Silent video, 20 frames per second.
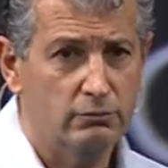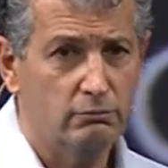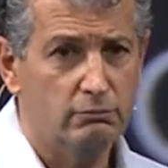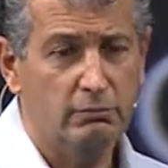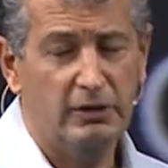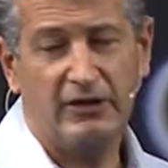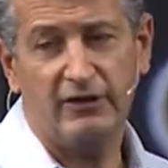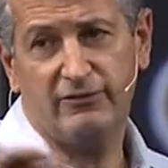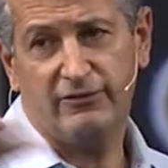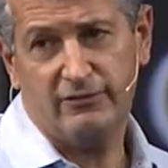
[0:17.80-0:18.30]

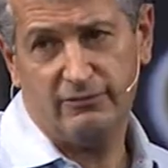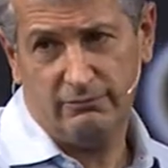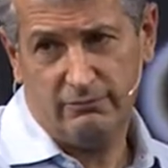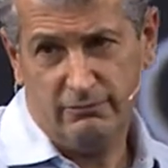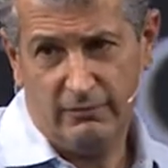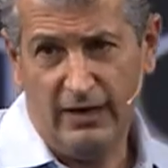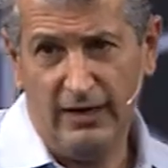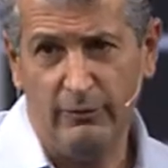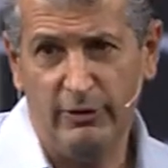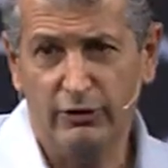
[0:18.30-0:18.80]
because
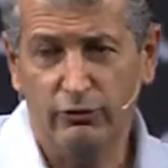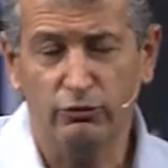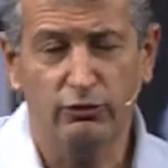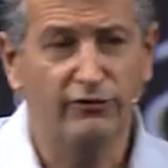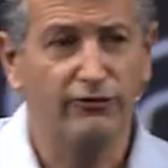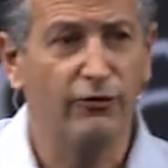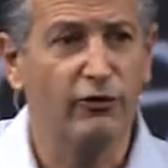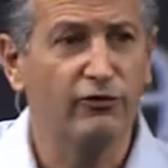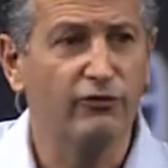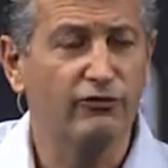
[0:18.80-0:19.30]
I went through the
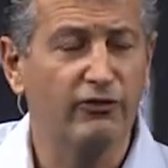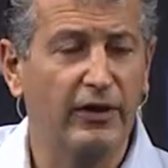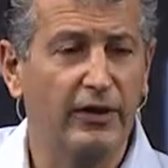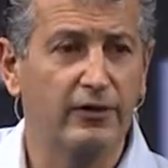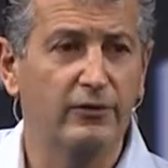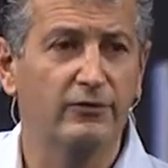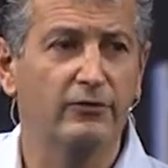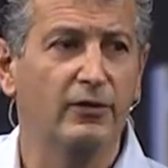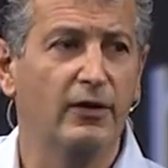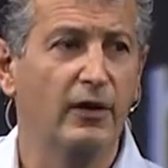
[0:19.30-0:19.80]
first
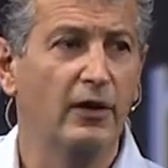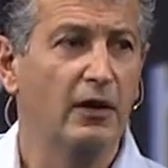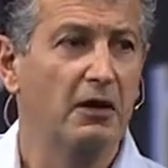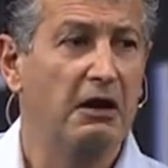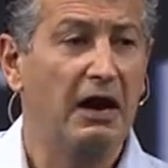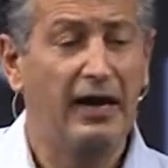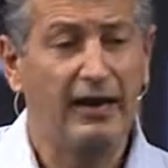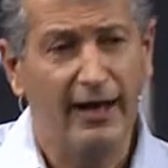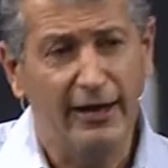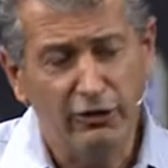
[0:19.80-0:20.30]
phase.
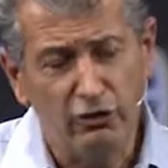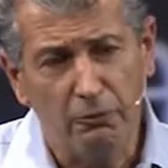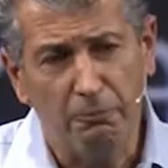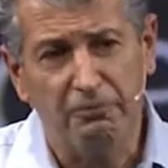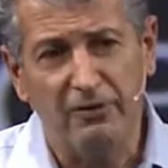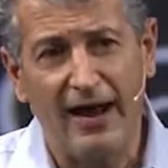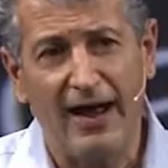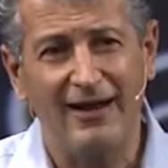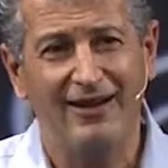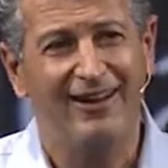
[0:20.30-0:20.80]
I like your
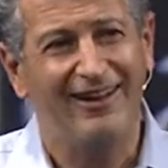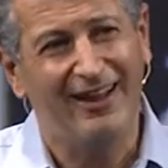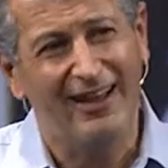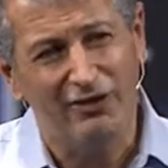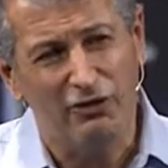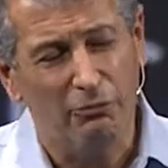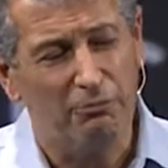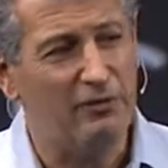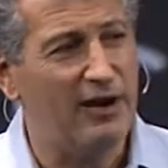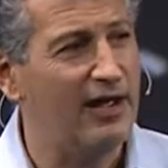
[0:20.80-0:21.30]
brand, I
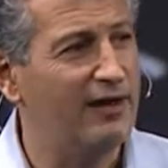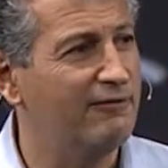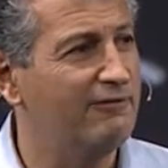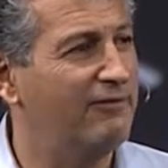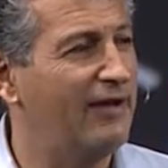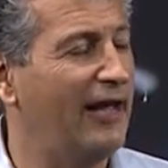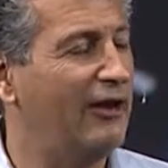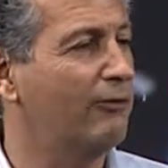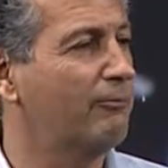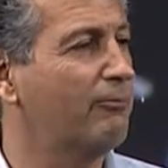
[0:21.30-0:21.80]
like your brand
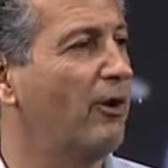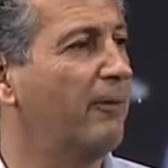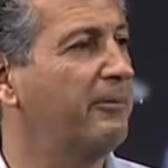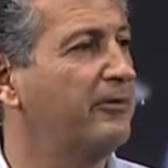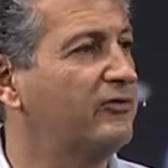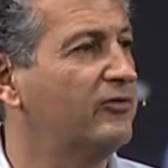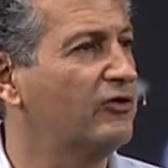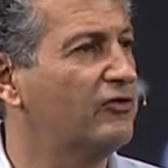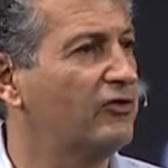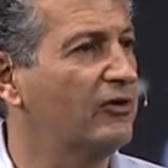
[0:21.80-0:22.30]
value
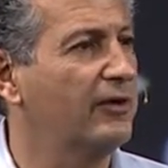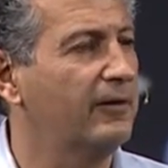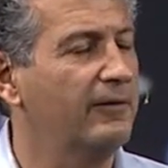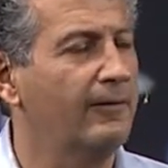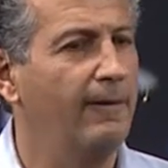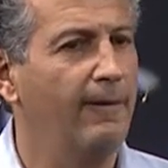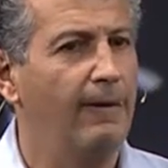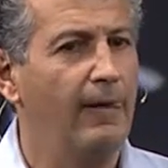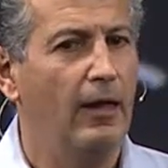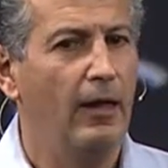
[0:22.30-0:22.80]
proposition,
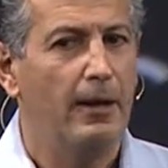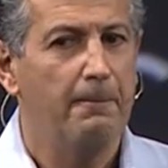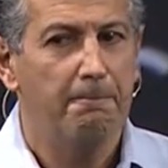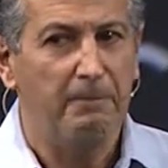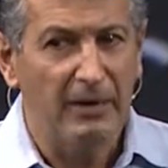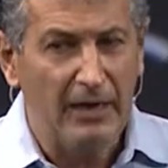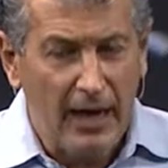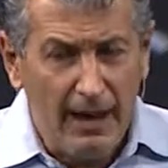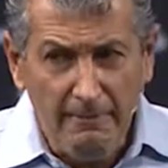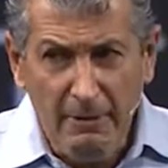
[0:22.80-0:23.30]

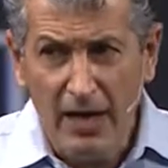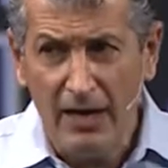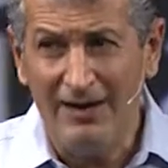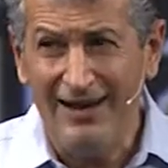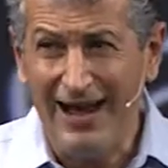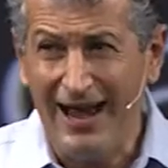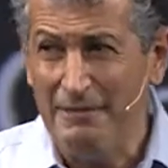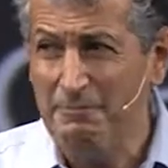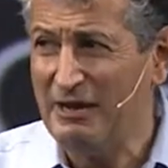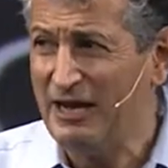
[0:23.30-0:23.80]
but I'm
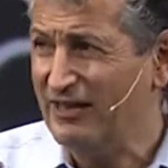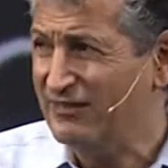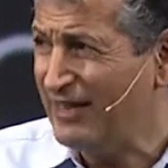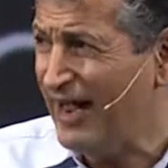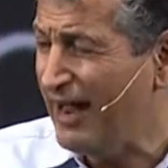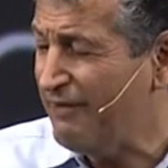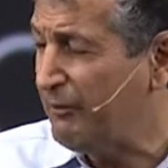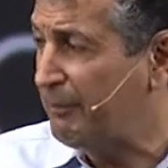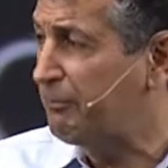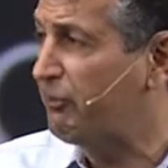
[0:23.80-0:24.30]
online because
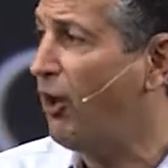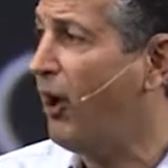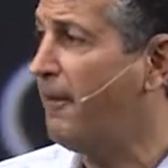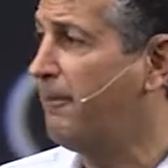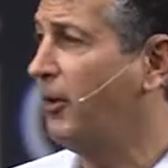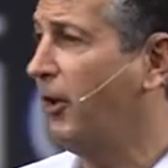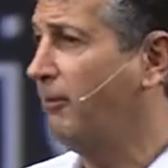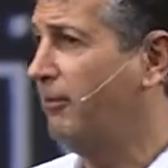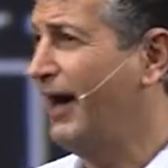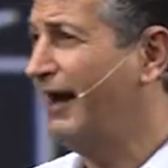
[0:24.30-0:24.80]
I have a
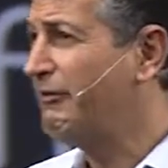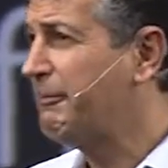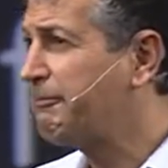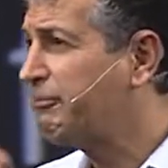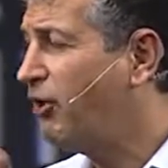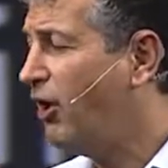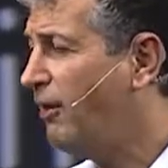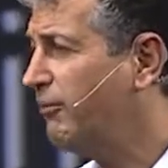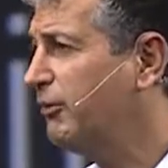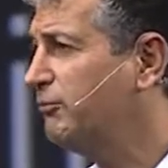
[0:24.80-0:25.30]
problem. I have a
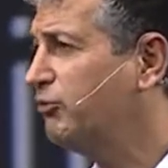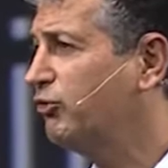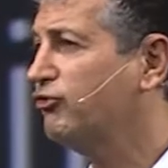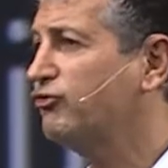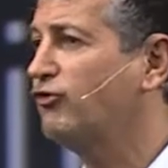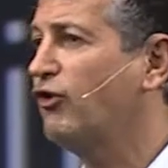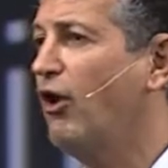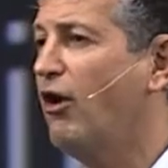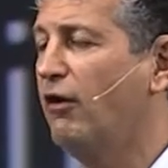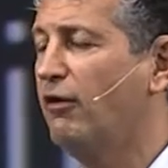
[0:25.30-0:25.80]
problem to
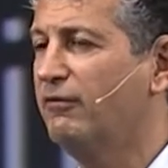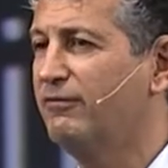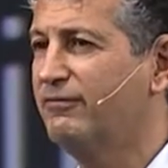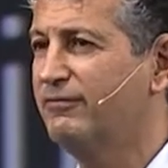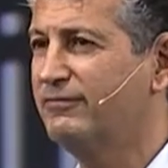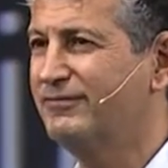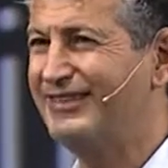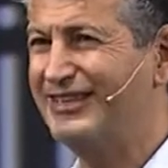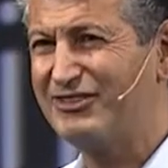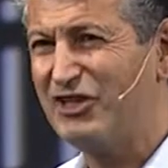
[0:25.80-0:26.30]
solve.
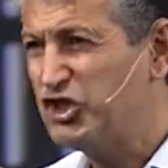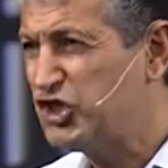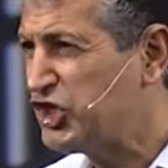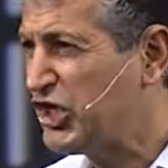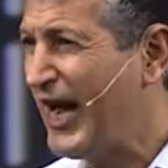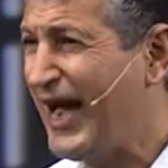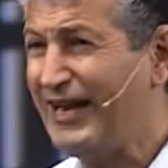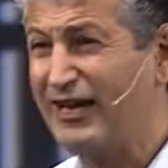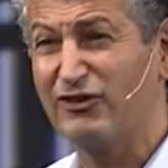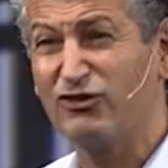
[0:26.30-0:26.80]
There's a
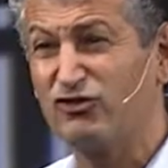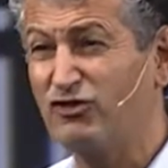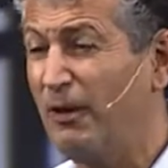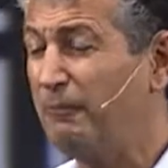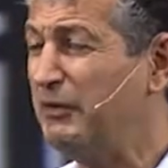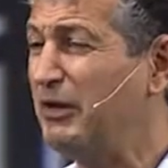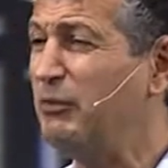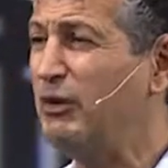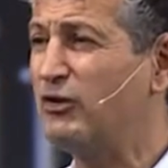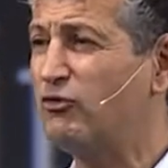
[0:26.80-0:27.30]
challenge.
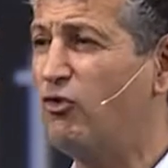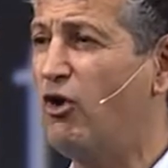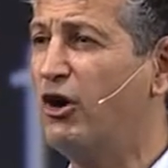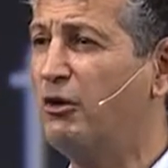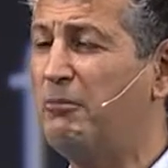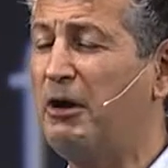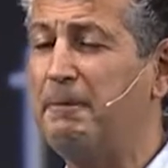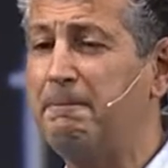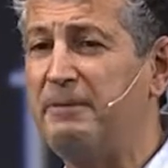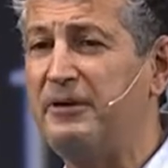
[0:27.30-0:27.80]
Something went wrong
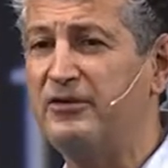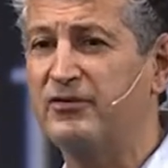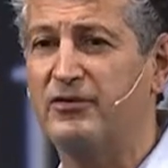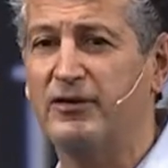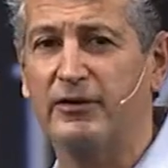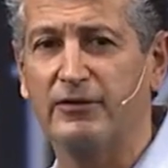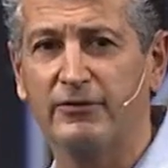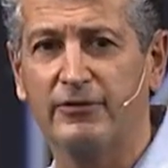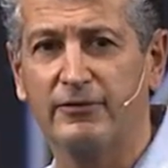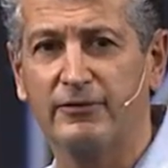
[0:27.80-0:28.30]
in my
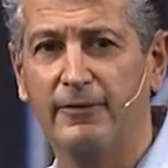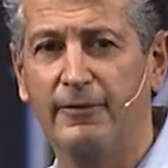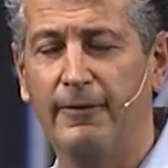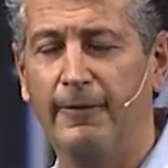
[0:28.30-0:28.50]
business